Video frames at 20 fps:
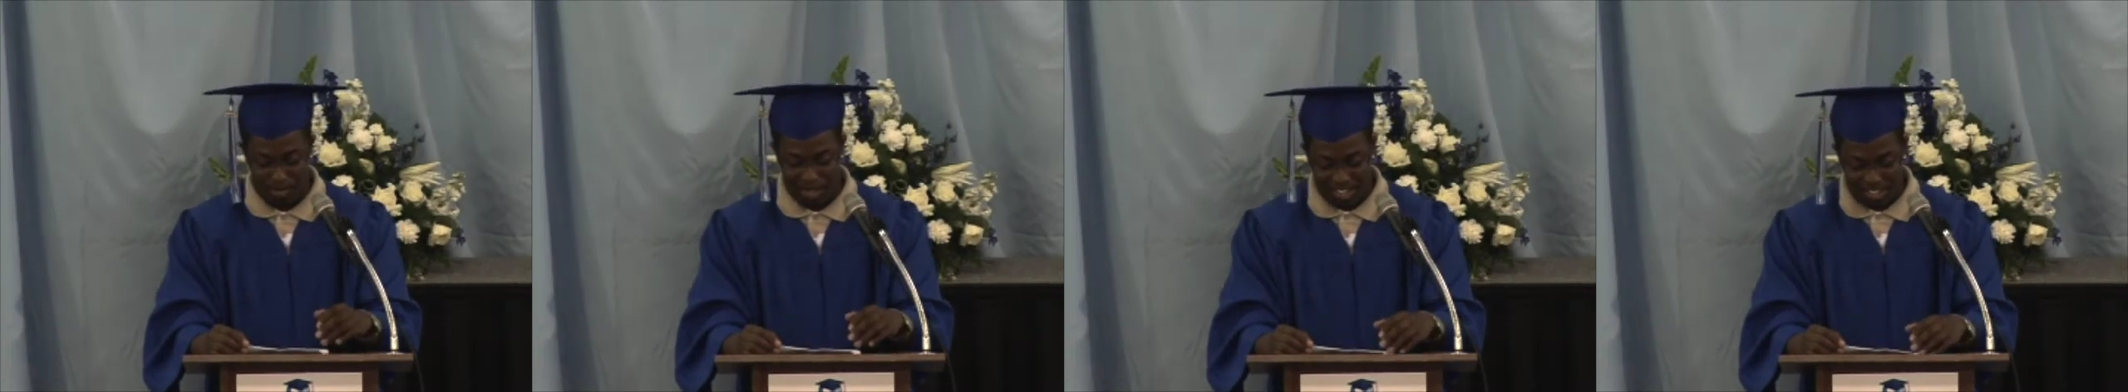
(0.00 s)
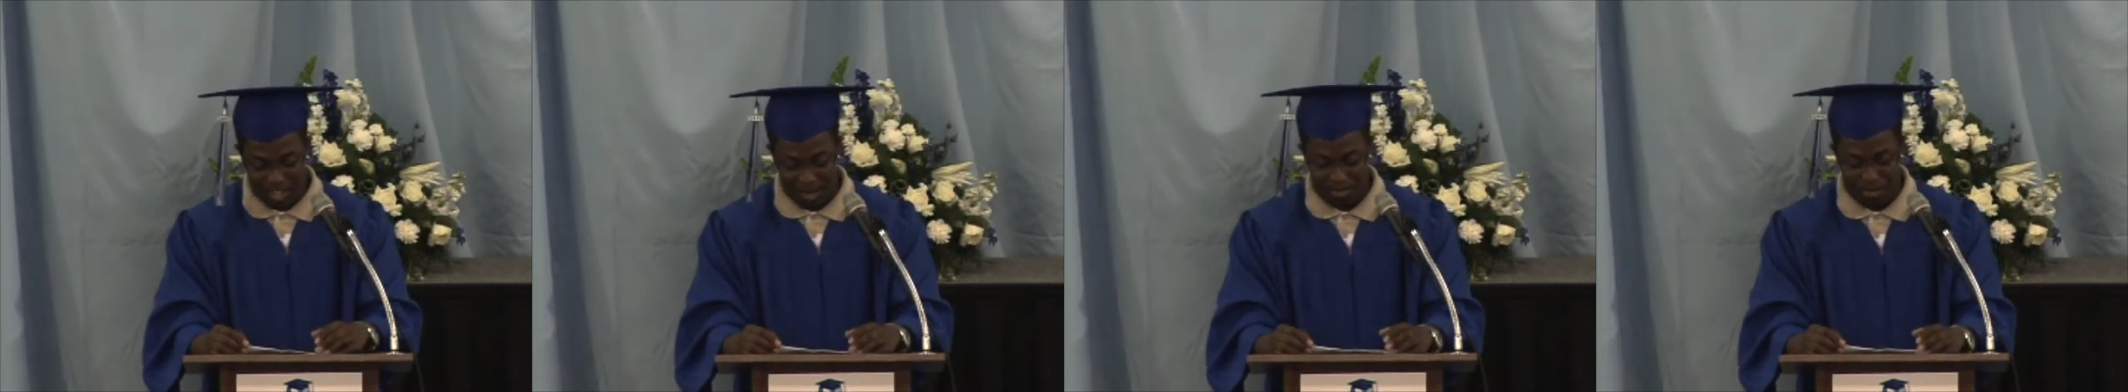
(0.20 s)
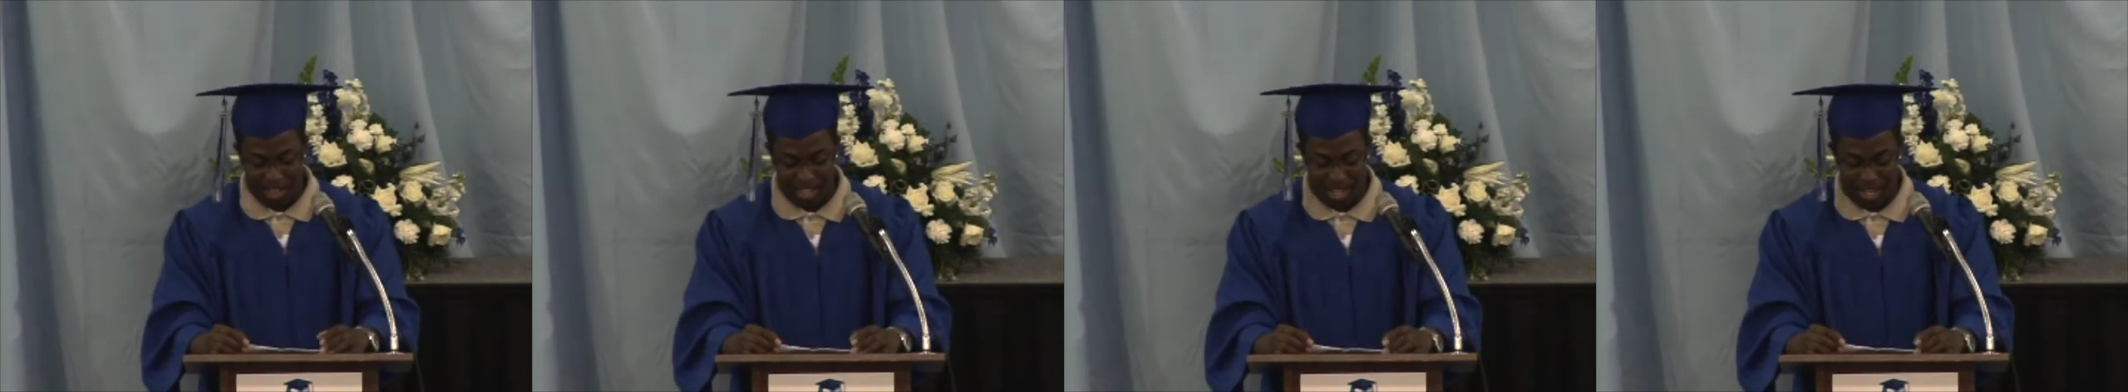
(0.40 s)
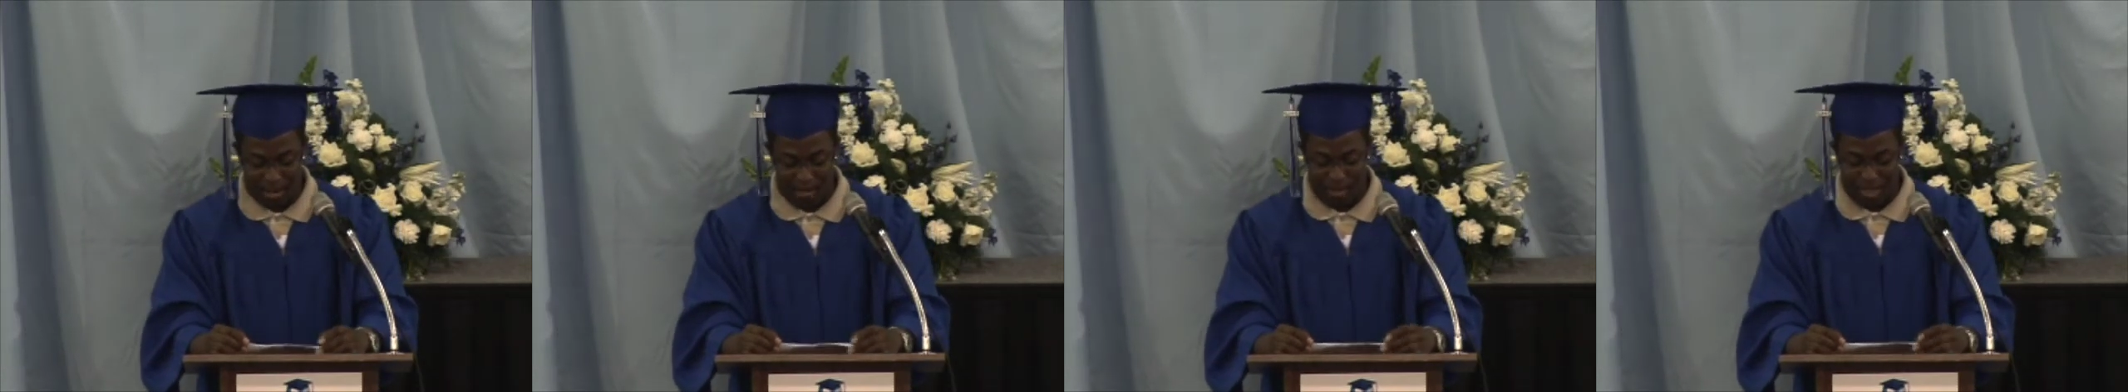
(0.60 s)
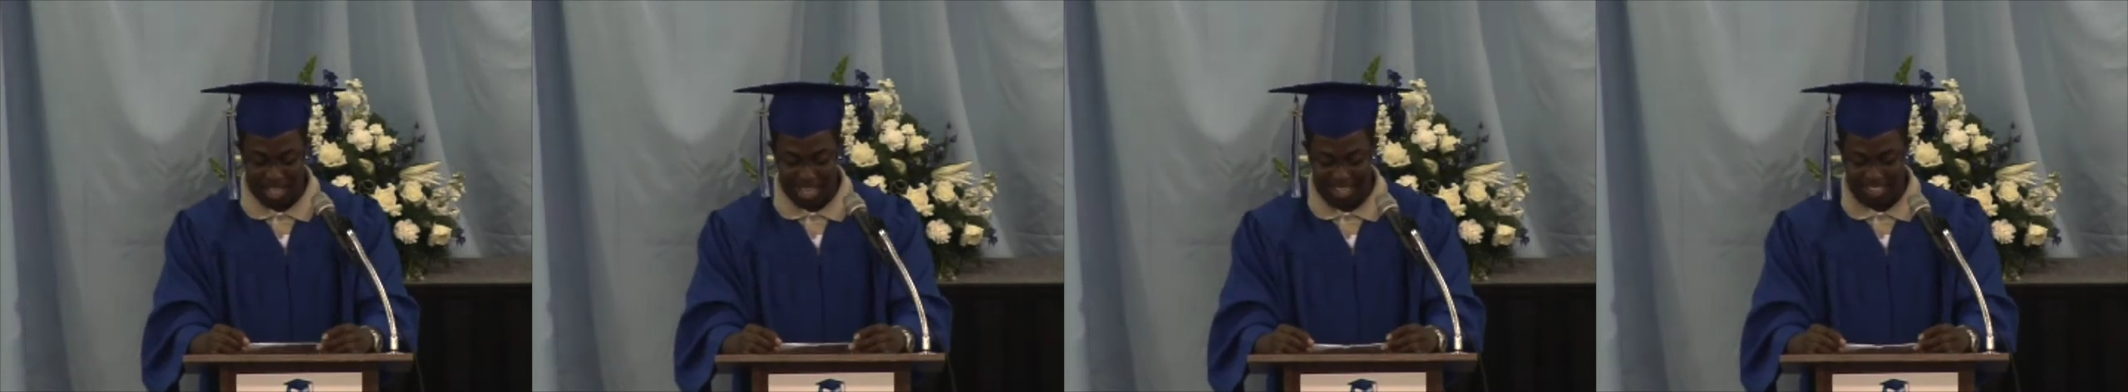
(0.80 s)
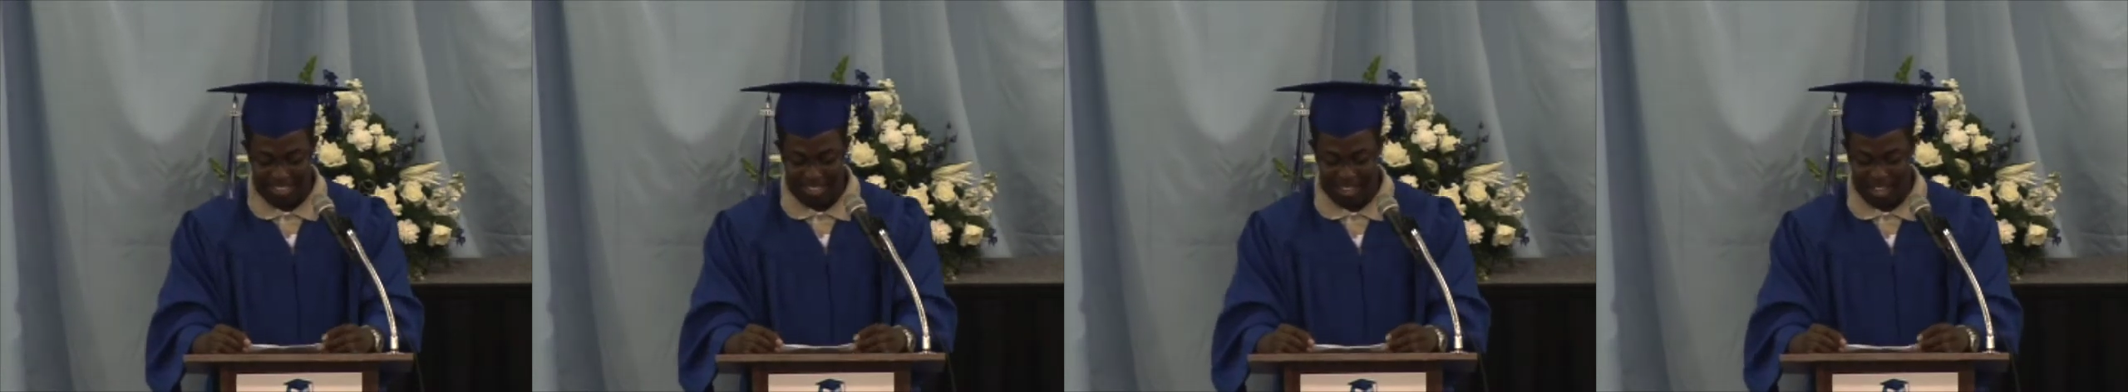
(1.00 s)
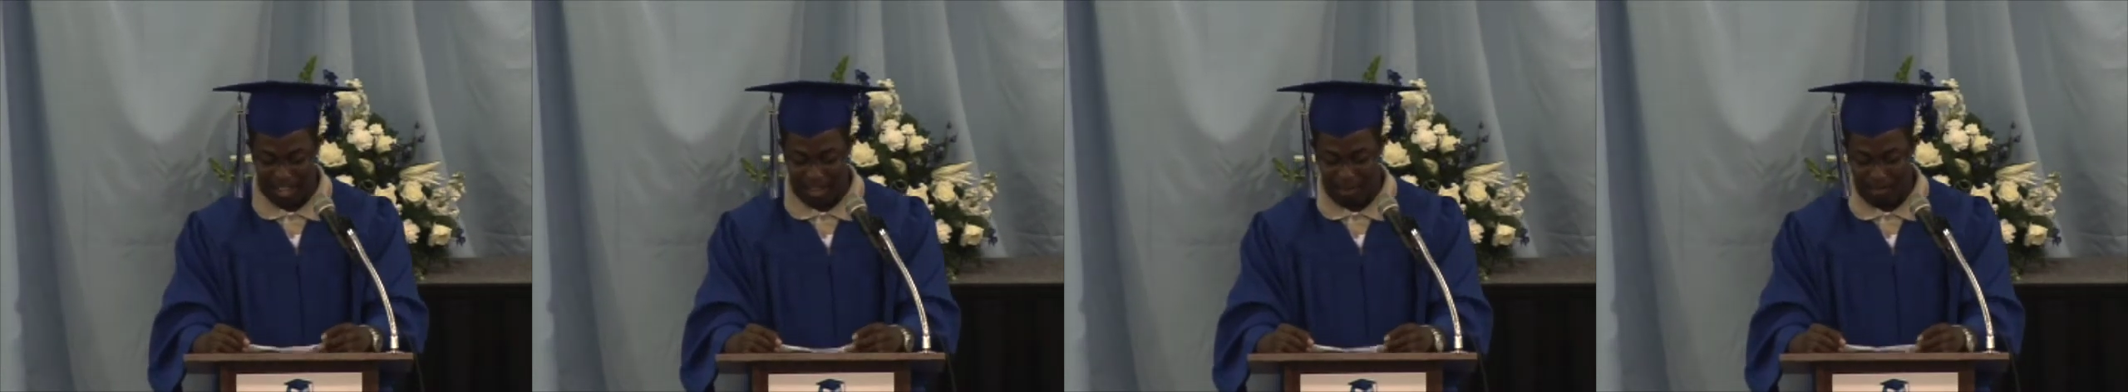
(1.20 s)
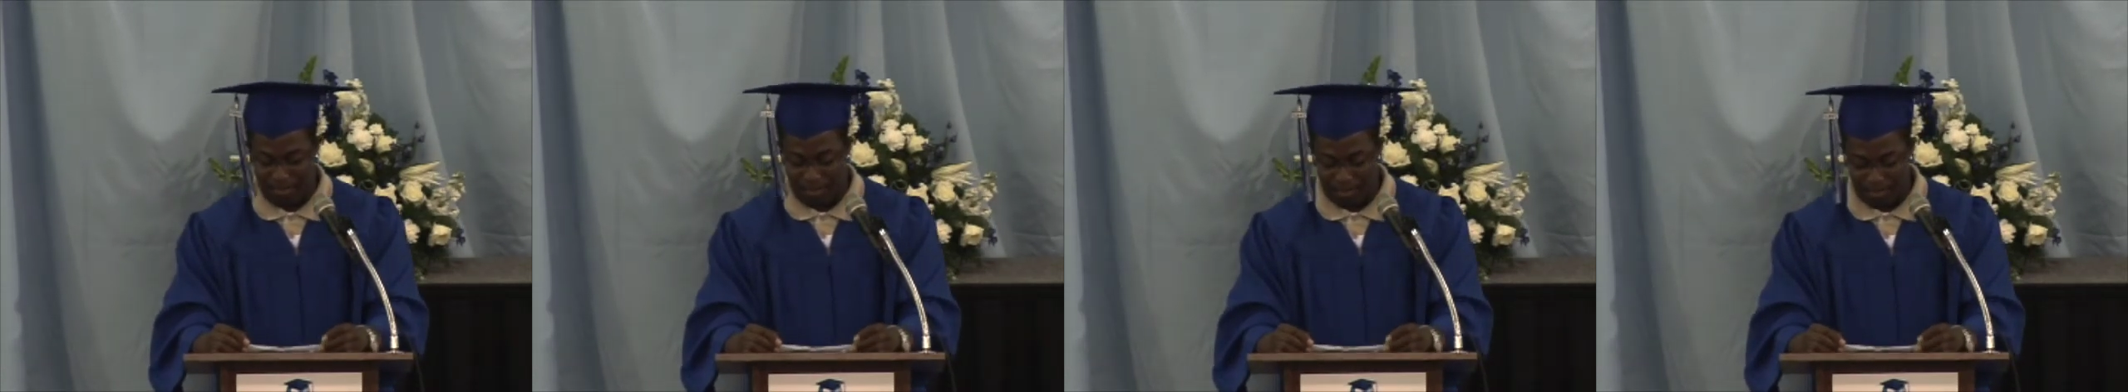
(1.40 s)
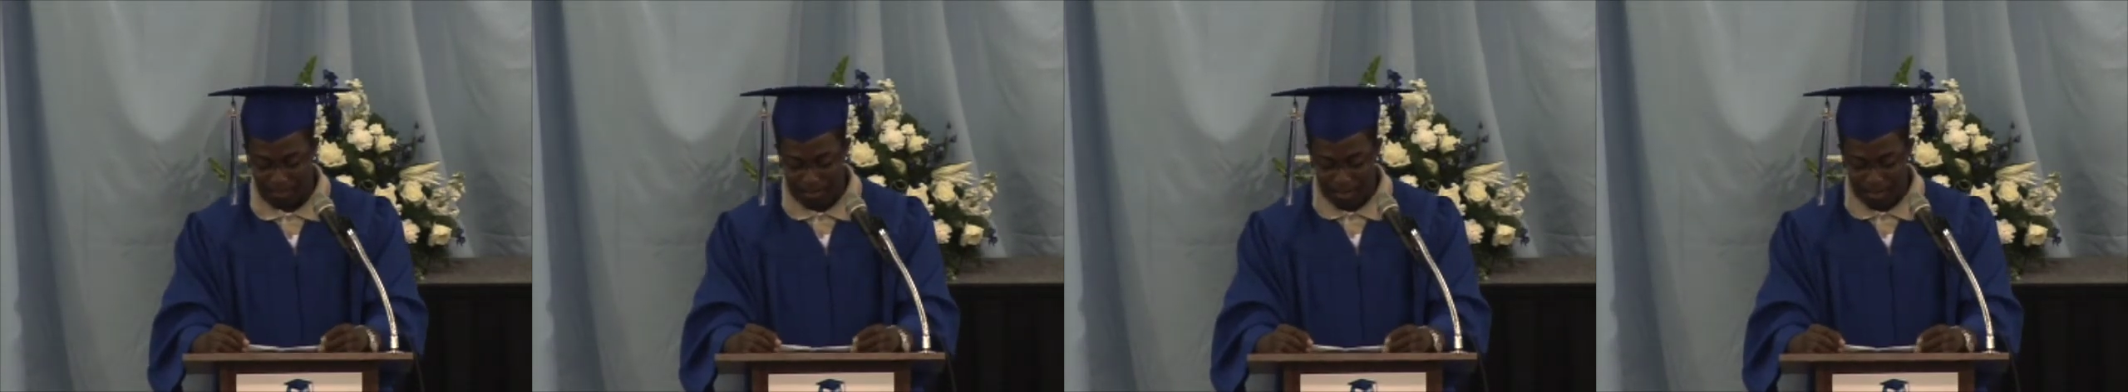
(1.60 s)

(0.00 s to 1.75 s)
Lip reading: me something I am glad to have.